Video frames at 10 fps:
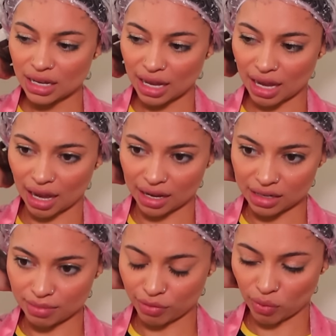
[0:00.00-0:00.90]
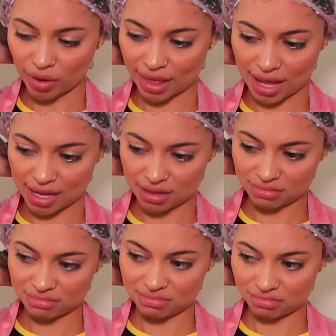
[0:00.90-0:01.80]
and before
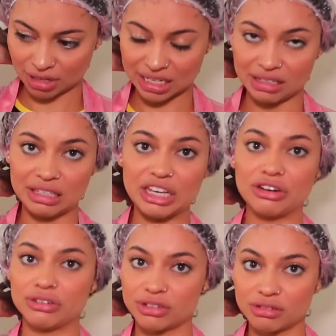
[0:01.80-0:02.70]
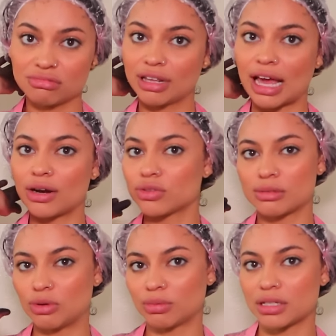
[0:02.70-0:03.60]
that, like years. Like I don't
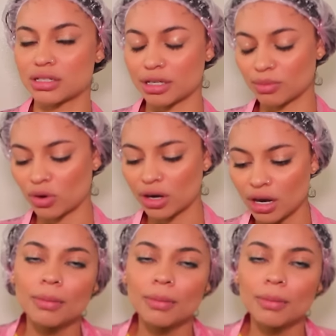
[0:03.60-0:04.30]
smoke blunts anymore.